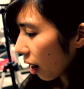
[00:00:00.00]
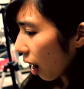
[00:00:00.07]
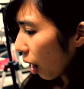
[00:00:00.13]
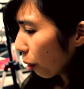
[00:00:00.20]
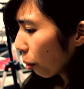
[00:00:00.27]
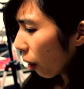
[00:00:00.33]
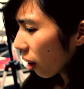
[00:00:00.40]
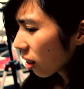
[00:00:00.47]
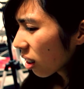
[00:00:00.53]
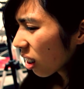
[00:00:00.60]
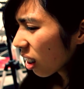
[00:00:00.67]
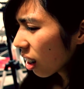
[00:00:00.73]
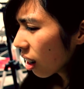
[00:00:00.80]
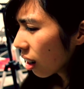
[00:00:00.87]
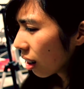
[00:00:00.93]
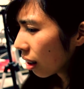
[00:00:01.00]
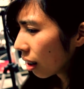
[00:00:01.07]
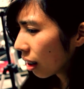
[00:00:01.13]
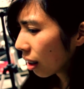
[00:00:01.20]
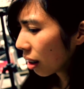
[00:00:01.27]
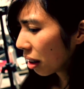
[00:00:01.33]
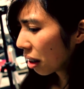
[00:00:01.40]
I wanted...
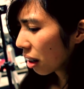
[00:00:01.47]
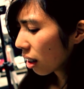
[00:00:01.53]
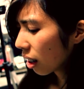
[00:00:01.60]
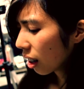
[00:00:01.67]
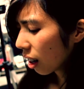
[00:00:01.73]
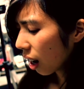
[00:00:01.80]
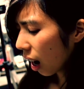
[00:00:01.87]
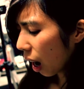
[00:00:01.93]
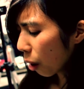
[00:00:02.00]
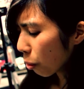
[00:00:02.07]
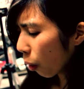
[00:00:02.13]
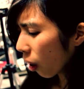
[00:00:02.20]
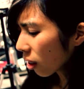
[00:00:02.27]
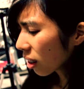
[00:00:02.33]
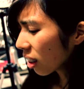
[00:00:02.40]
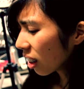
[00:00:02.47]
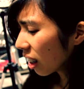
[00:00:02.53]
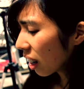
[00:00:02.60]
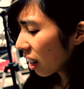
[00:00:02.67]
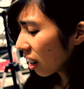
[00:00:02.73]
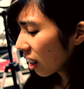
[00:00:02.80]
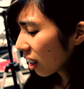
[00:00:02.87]
I
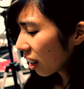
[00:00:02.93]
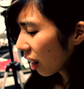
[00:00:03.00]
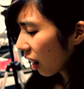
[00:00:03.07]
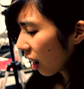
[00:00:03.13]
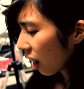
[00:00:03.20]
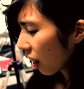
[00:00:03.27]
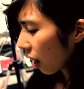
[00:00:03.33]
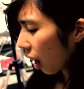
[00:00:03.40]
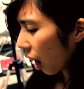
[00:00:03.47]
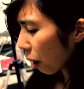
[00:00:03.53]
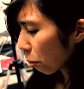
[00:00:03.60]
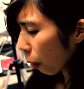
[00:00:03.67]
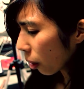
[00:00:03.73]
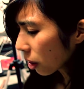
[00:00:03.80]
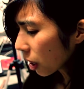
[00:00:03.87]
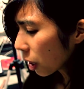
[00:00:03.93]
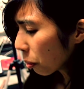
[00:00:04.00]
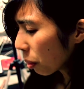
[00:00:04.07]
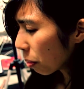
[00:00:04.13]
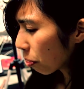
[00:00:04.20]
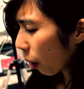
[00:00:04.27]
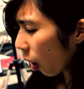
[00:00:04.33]
wanted... I wanted to
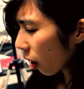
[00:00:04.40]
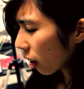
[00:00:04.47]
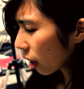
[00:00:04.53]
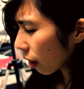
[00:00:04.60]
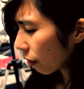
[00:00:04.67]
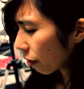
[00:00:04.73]
be part of the